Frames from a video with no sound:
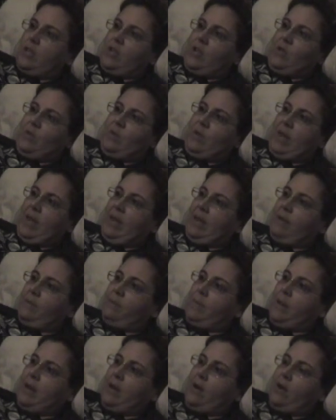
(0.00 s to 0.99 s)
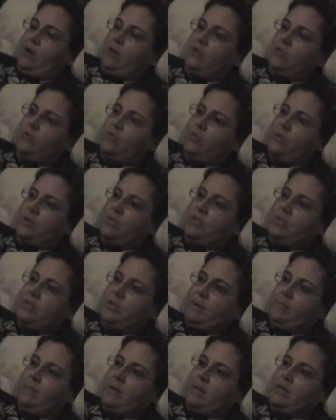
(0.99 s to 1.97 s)
You can't beat her, George,
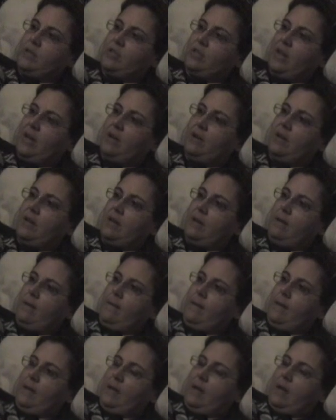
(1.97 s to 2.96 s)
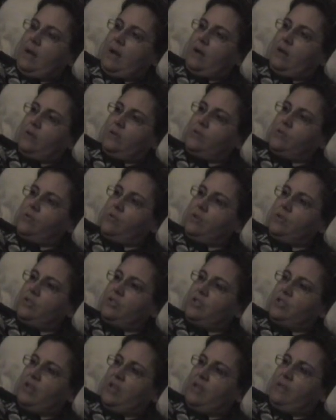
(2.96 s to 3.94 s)
somebody shouted. Uncle
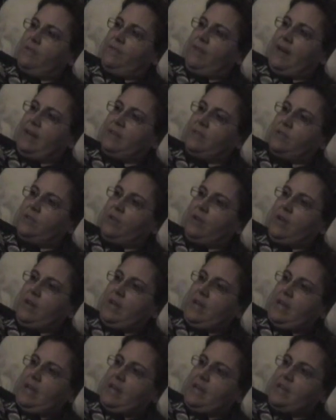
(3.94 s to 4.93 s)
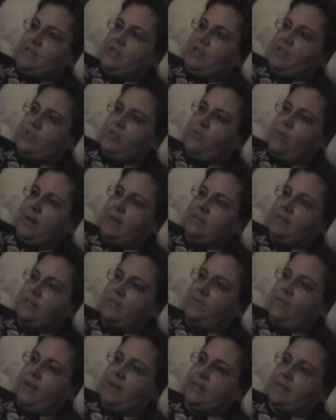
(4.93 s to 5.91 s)
George jigged faster. He jigged twice
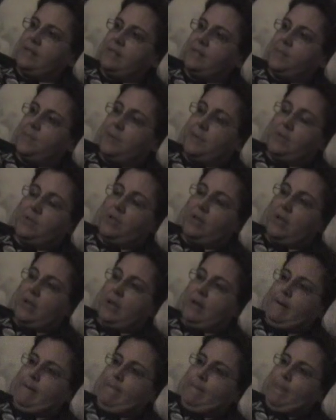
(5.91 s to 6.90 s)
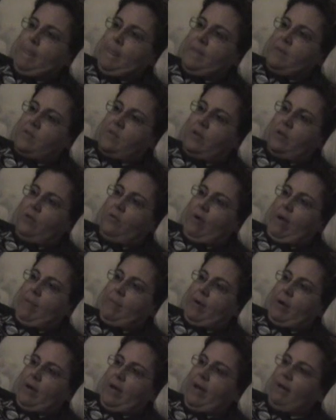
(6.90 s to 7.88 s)
as fast as he'd been jigging. So did
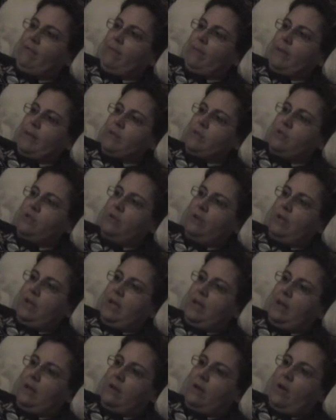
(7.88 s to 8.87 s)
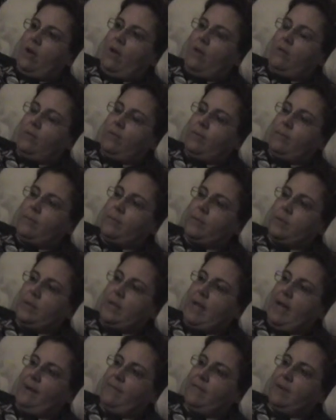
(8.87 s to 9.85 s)
Grandma. Everybody cheered again. All the women
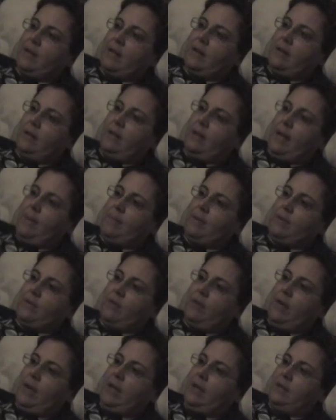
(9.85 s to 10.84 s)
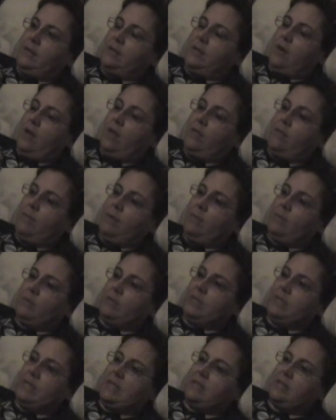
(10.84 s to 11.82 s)
were laughing and clapping their hands, and all the men
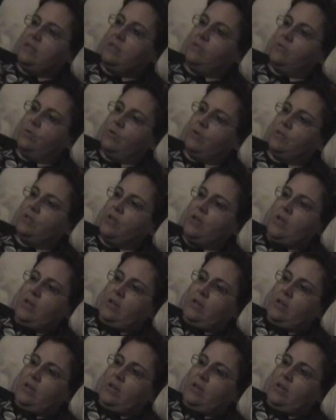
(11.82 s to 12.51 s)
were teasing George.